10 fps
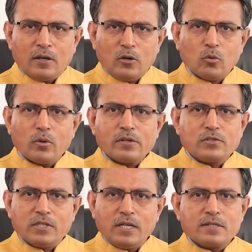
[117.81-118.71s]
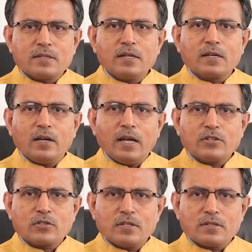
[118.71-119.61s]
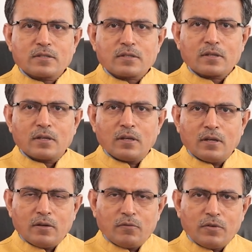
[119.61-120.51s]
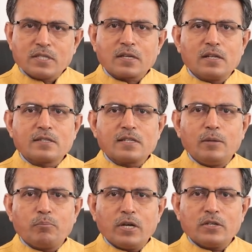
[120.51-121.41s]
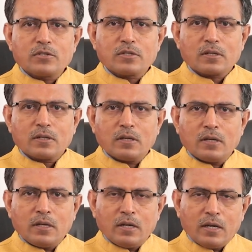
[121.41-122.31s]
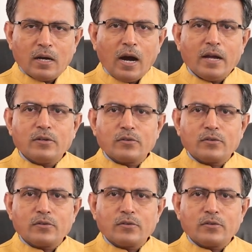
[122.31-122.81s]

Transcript: lower GST collections, fiscal slippage, high